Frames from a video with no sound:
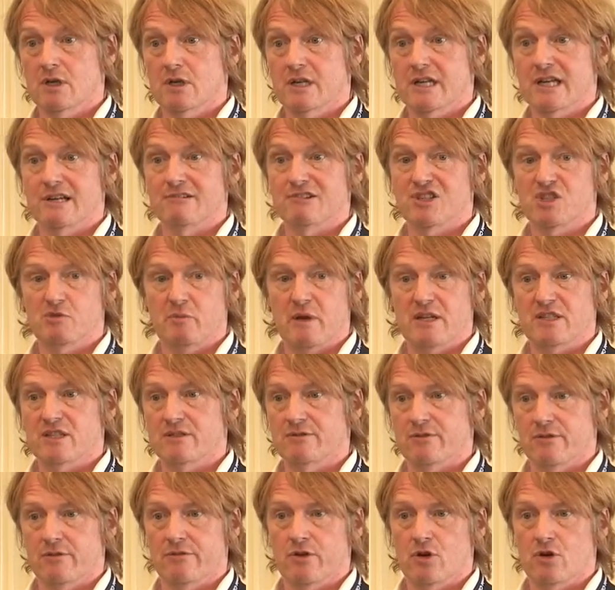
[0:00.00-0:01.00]
irrespective
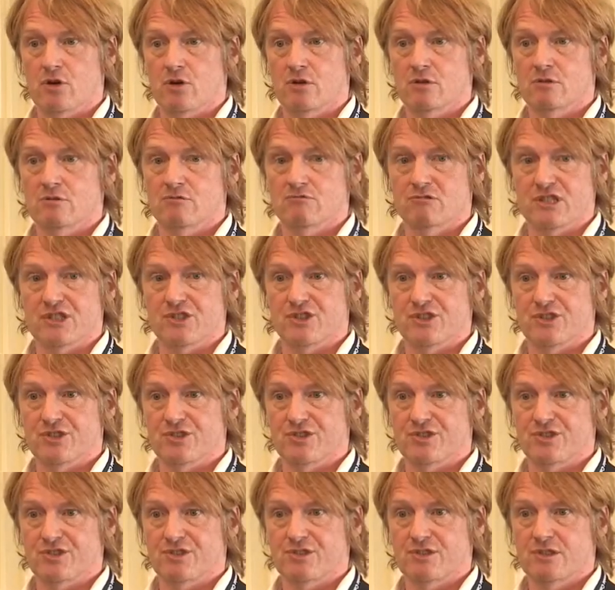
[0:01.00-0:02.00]
of our
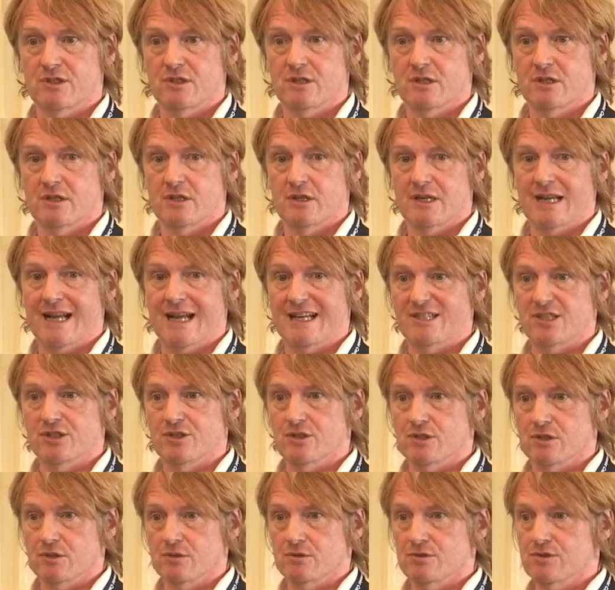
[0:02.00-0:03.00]
religious
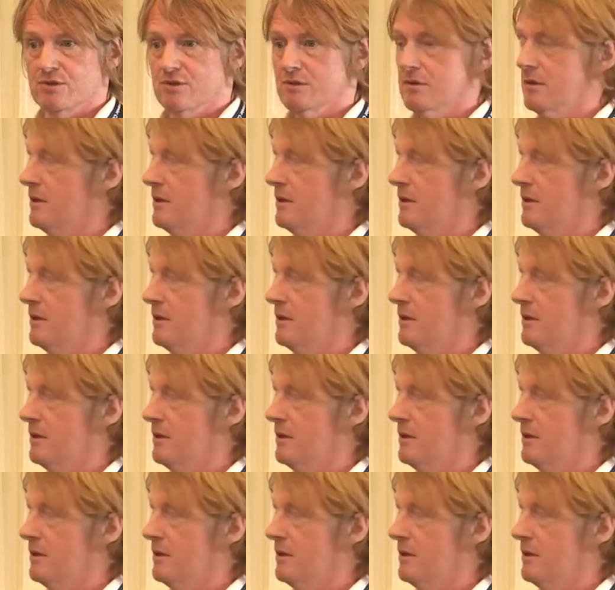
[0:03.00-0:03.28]
attitudes.